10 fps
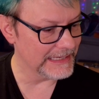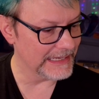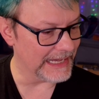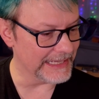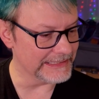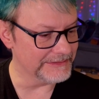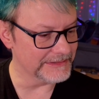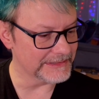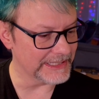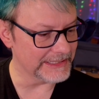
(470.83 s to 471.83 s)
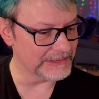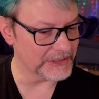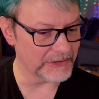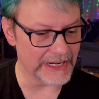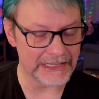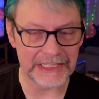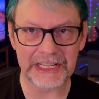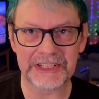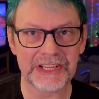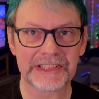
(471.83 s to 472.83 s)
I look around, and I
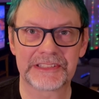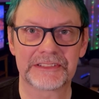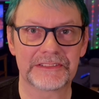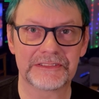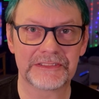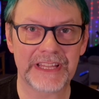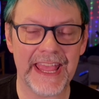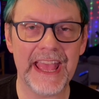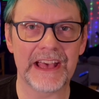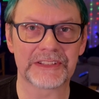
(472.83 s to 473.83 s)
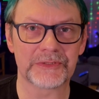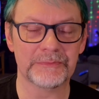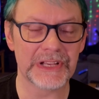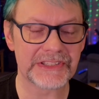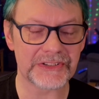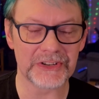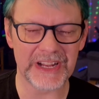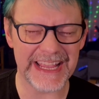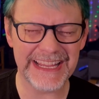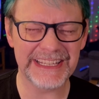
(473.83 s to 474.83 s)
just can't muster
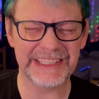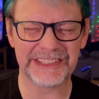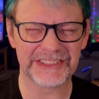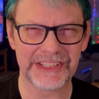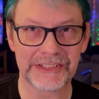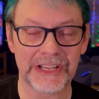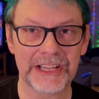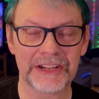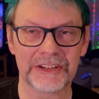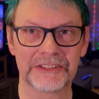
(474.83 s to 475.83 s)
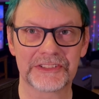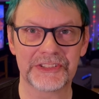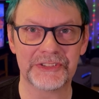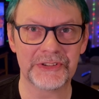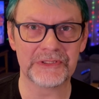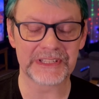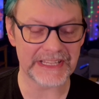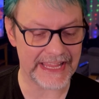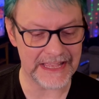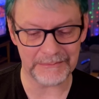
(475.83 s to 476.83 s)
any desire to do this. I
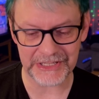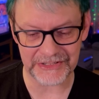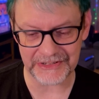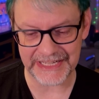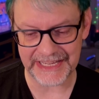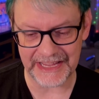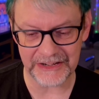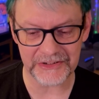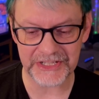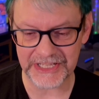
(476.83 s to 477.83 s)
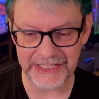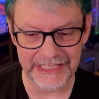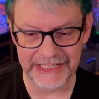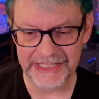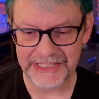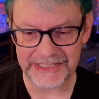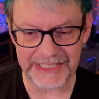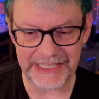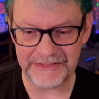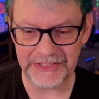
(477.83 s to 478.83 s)
can't muster any energy to
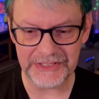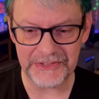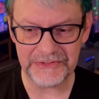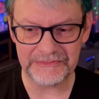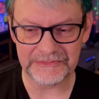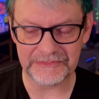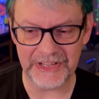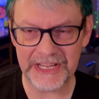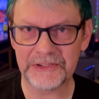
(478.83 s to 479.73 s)
even do video